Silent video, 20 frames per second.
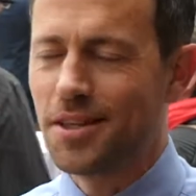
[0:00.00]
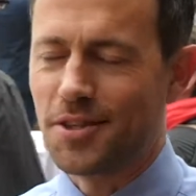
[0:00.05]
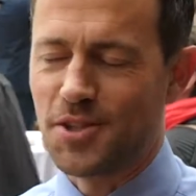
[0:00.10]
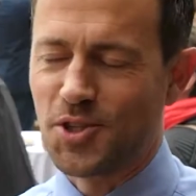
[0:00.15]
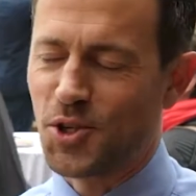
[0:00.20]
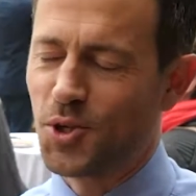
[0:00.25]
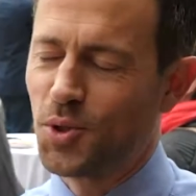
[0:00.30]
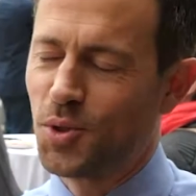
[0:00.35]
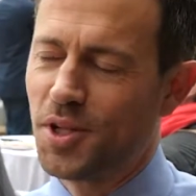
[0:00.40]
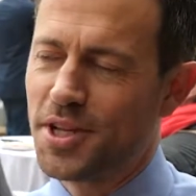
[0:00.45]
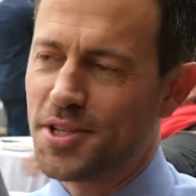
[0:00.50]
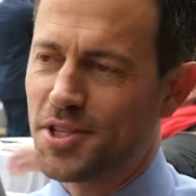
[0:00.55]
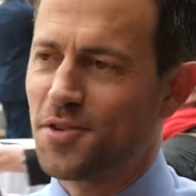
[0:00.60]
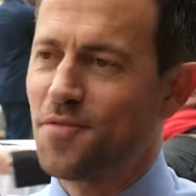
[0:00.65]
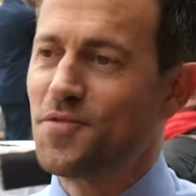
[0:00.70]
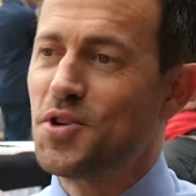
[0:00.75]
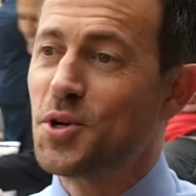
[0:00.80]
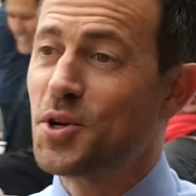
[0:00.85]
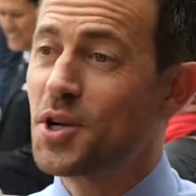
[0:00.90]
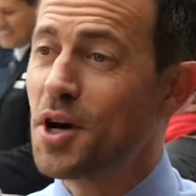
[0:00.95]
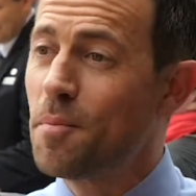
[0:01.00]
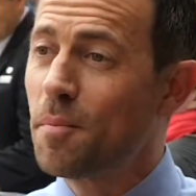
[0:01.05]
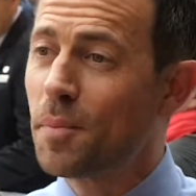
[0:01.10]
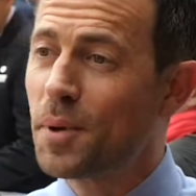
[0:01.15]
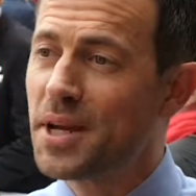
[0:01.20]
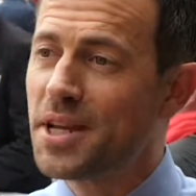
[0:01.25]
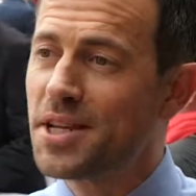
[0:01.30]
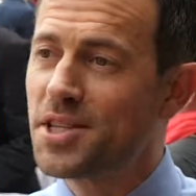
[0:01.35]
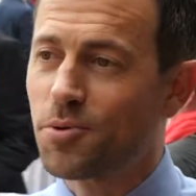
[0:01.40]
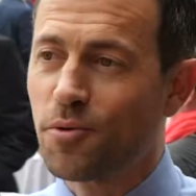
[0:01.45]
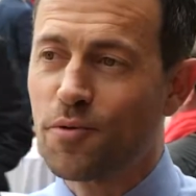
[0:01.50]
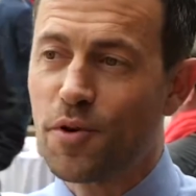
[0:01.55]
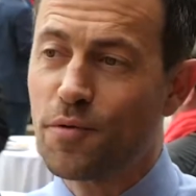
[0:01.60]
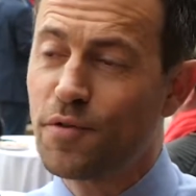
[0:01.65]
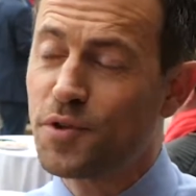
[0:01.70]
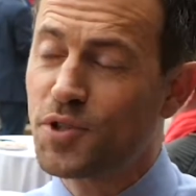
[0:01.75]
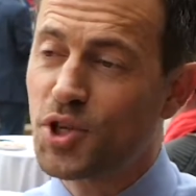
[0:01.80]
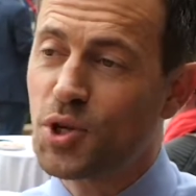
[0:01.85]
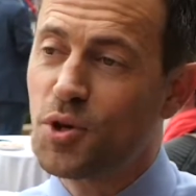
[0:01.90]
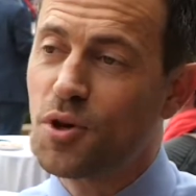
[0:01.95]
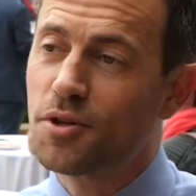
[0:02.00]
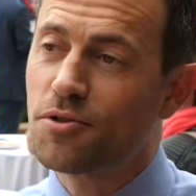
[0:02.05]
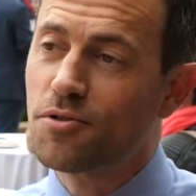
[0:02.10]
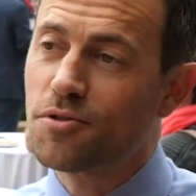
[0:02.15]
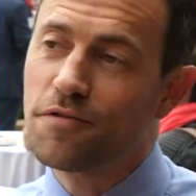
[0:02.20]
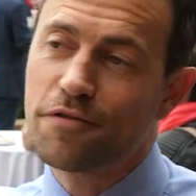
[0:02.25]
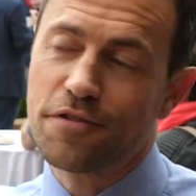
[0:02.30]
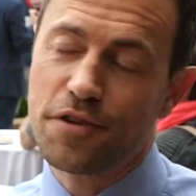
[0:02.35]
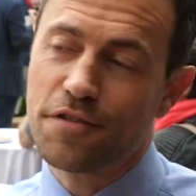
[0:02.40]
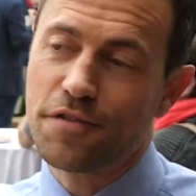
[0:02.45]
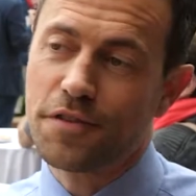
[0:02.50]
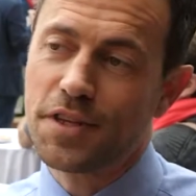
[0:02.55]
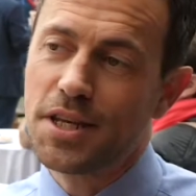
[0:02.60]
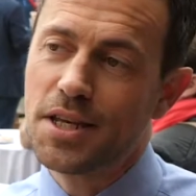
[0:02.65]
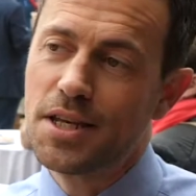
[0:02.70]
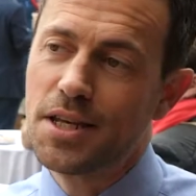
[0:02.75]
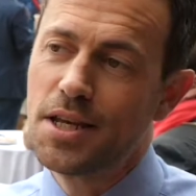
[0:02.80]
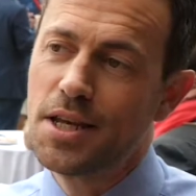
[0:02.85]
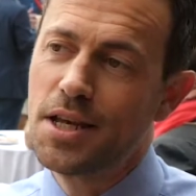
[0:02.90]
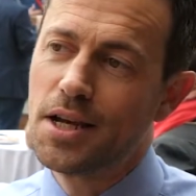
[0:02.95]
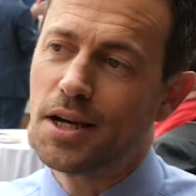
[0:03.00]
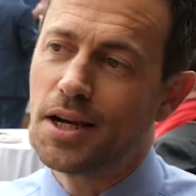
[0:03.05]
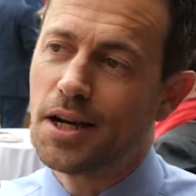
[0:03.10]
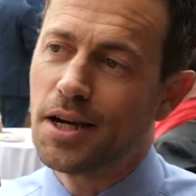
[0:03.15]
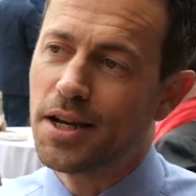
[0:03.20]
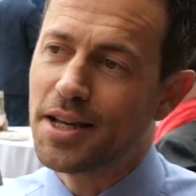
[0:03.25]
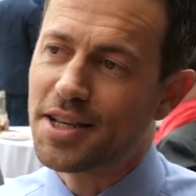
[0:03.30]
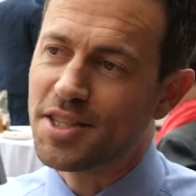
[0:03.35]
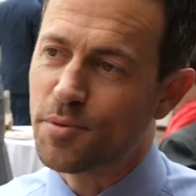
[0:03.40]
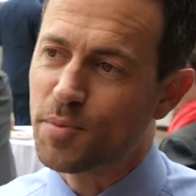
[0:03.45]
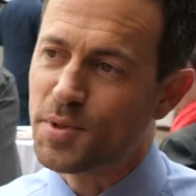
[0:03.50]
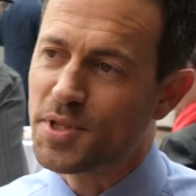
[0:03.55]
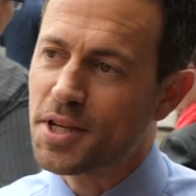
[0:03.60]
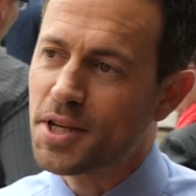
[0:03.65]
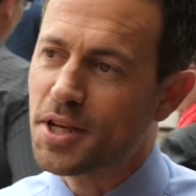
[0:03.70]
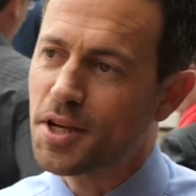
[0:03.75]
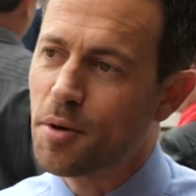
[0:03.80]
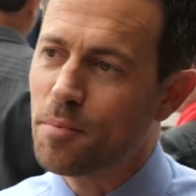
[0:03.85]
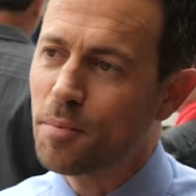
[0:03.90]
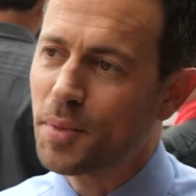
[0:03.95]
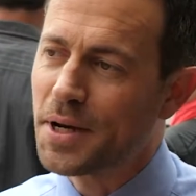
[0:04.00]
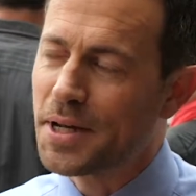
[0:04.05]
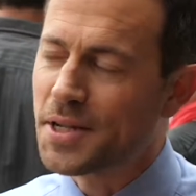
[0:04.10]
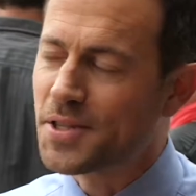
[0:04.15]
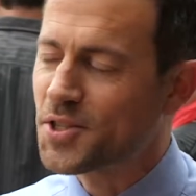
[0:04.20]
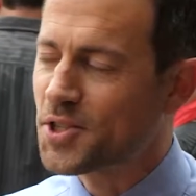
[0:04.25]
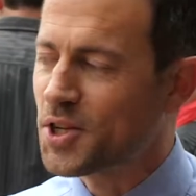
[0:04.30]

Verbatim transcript: There's a good list of new companies with over 250 uh, exhibiting companies.